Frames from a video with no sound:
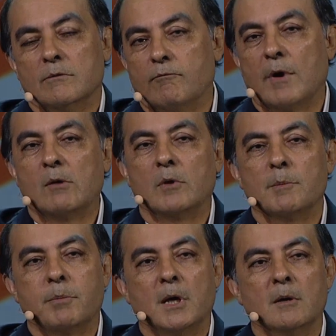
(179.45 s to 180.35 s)
the round
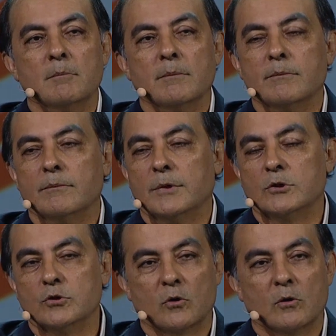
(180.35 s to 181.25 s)
lip balm
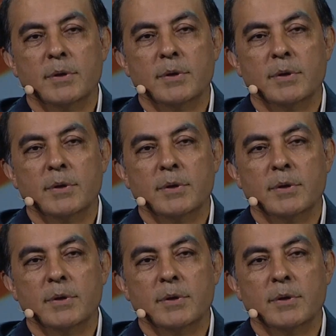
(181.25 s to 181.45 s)
that you saw